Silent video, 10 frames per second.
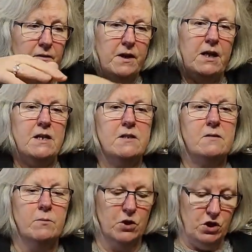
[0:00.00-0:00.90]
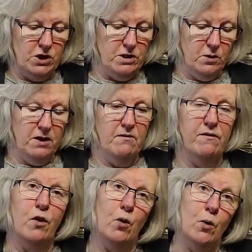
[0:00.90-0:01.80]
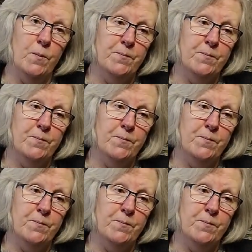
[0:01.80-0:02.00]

I think it's what she's looking for.